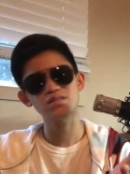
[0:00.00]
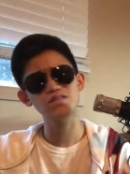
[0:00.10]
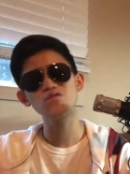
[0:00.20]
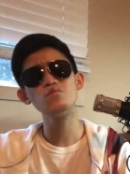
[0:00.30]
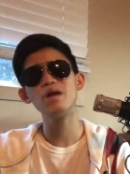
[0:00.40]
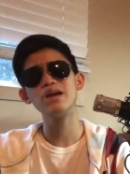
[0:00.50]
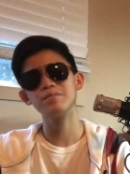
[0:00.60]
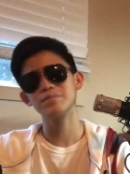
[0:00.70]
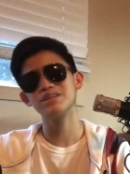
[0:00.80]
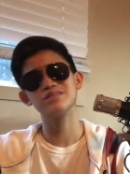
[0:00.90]
you might
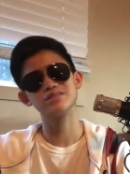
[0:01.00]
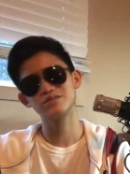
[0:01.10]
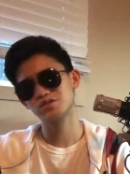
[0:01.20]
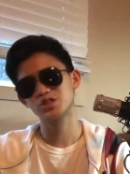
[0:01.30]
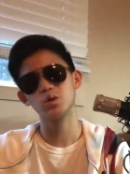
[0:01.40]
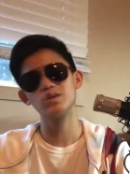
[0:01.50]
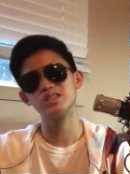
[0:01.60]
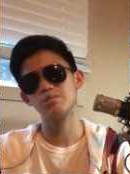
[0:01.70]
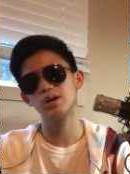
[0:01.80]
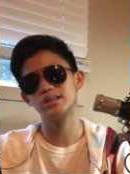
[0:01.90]
be so
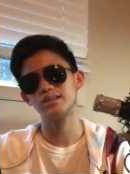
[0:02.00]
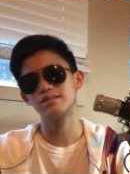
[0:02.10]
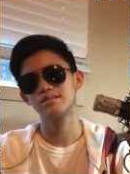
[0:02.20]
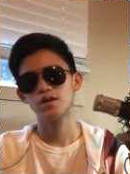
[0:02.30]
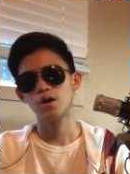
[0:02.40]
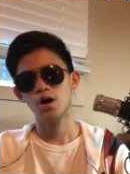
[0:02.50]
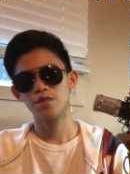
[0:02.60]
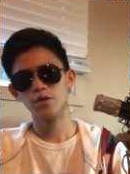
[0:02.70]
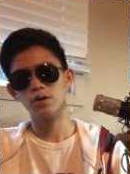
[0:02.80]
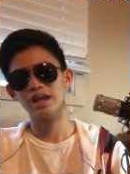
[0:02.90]
disappointed.
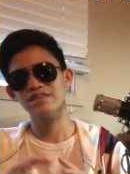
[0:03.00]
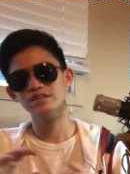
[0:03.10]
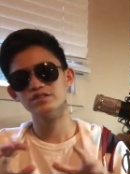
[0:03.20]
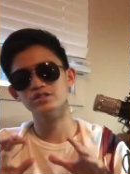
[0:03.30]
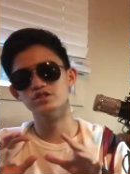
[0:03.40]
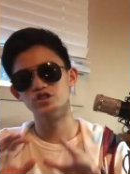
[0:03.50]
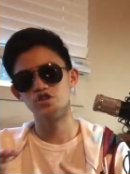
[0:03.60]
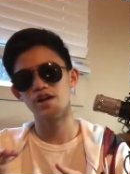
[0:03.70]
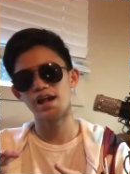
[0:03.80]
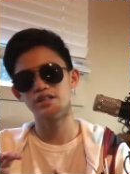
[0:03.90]
Although it does
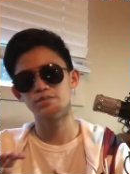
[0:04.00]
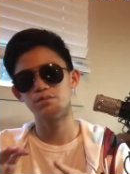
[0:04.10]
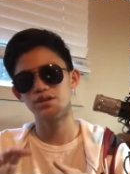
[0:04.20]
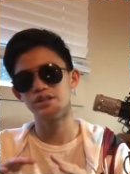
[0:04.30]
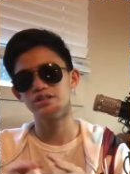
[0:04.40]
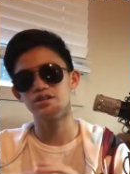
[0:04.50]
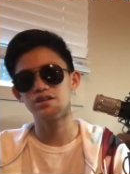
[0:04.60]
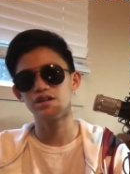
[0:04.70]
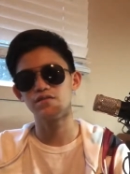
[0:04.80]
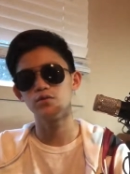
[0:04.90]
scratch pretty easily
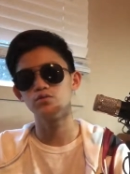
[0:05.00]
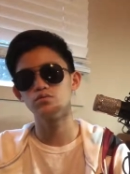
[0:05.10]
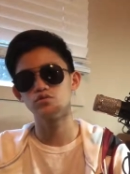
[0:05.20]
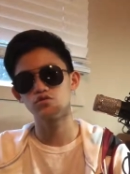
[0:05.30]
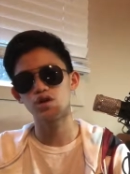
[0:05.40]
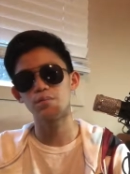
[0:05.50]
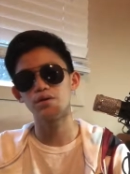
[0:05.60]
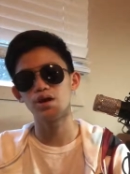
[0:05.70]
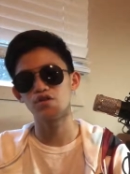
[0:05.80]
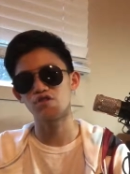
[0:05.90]
if you drop it
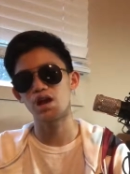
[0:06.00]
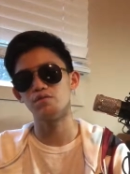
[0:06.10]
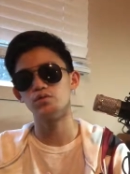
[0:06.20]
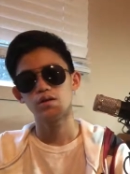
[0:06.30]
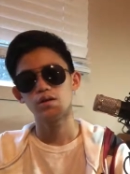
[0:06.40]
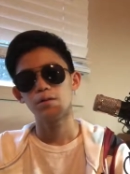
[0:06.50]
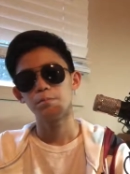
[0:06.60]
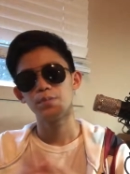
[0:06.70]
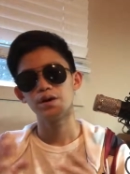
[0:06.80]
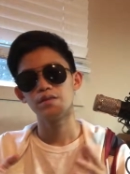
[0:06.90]
on gravel.
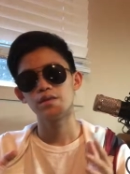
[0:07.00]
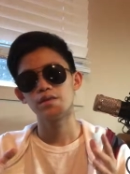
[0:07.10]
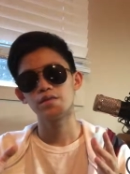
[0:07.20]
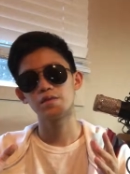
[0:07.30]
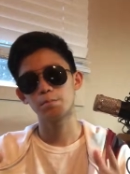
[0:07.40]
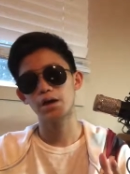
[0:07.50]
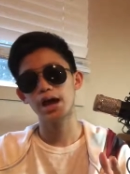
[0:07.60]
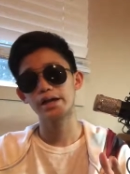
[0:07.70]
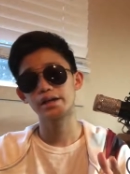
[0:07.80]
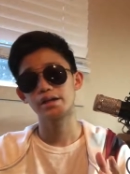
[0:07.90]
But the
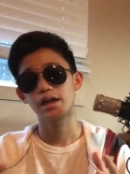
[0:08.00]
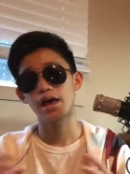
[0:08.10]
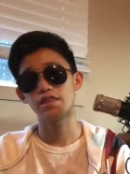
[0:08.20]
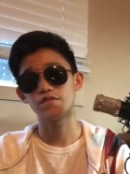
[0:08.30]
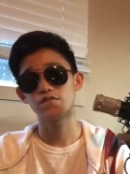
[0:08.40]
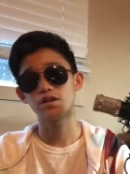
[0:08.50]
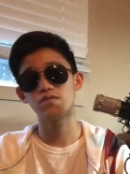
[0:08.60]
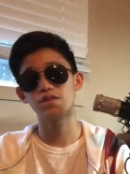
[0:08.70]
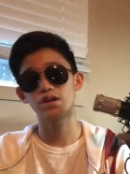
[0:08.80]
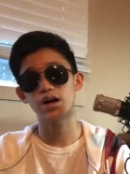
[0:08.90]
back and the front of
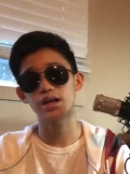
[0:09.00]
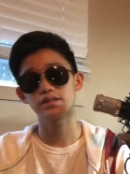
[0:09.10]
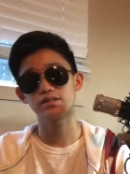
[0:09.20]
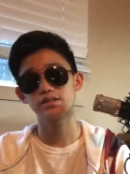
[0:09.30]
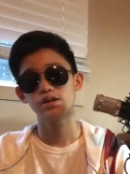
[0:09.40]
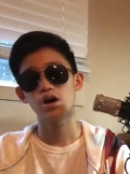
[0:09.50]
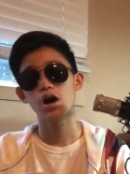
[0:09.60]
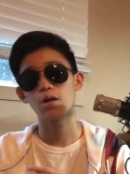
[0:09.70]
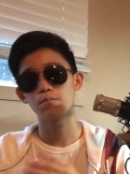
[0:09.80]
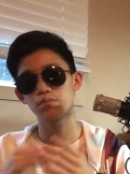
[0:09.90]
the glass
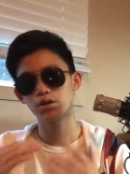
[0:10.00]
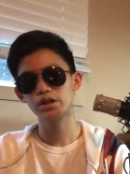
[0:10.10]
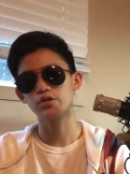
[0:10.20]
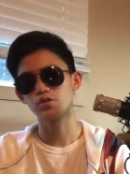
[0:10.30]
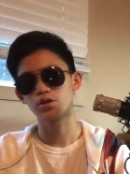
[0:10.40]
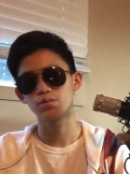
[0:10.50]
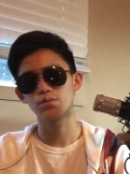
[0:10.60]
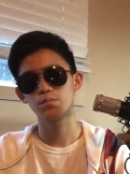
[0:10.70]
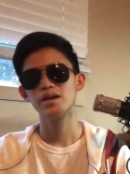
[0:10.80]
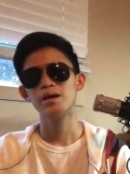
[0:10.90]
are pretty durable.
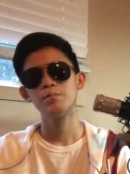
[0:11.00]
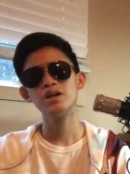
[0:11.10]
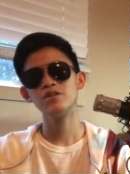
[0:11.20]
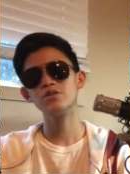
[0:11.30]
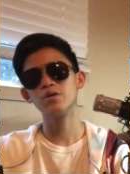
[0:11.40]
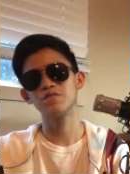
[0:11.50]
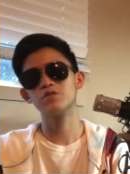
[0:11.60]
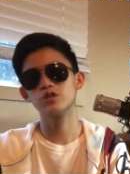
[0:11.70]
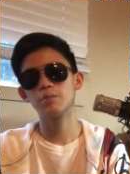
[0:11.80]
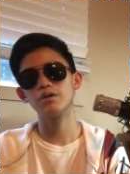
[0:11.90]
But you know, if you
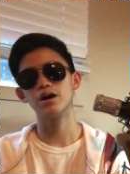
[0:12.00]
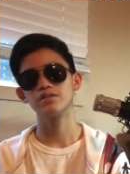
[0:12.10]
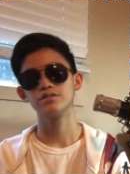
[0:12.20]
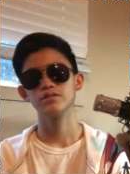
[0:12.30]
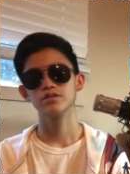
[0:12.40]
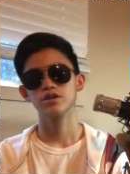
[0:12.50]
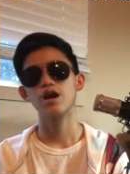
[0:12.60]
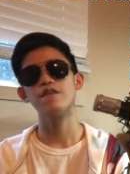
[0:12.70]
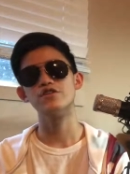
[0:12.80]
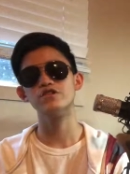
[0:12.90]
drop it on
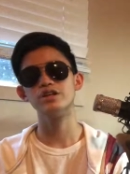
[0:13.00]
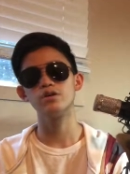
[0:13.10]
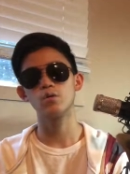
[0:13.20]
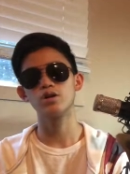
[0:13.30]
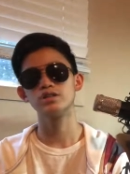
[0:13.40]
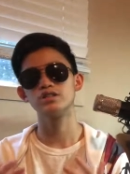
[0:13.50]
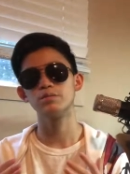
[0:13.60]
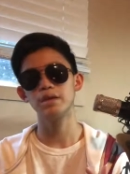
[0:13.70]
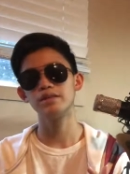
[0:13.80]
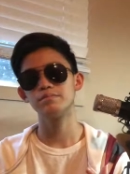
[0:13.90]
concrete or
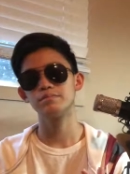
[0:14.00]
cement,